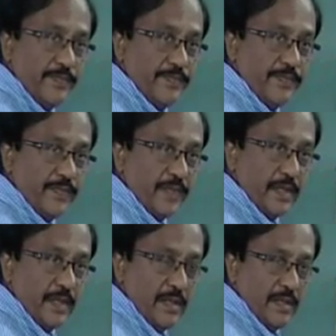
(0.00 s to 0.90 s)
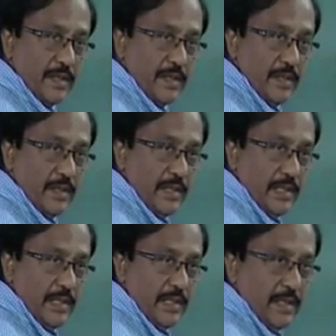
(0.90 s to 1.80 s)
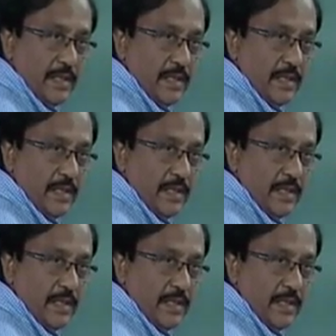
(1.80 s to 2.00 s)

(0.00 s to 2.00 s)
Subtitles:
[no speech]